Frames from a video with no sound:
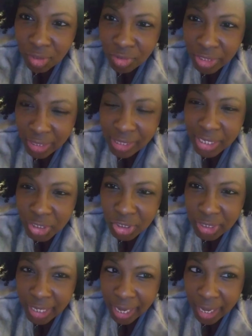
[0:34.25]
that they
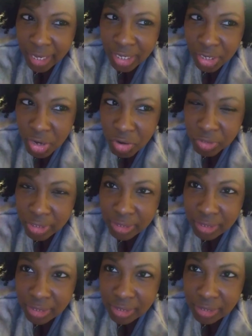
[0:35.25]
just got
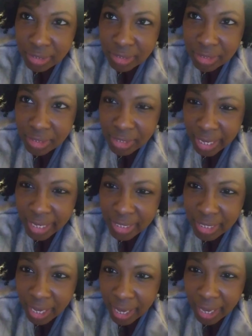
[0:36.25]
notice
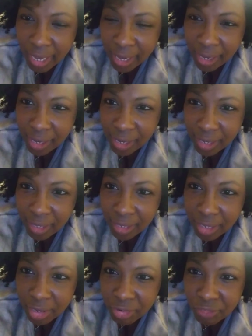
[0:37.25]
that day
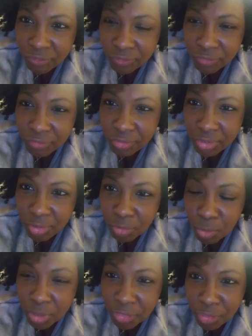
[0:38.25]
of
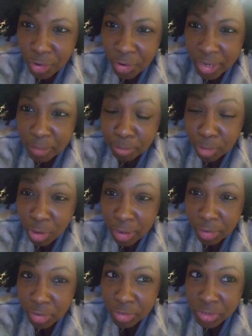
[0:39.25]
one of their
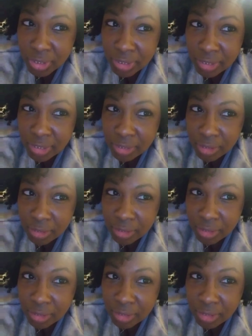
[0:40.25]
employers,
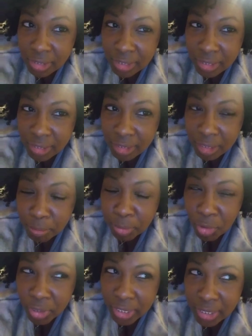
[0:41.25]

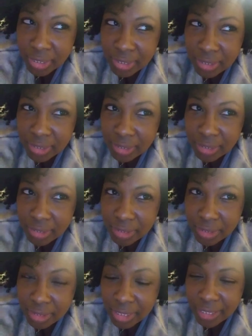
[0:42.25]
employees,
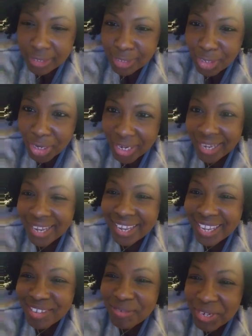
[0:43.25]
yes, sorry,
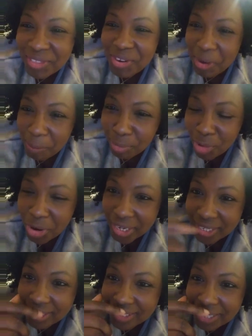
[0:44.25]
one of their
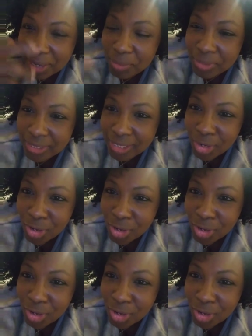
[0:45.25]
employees that was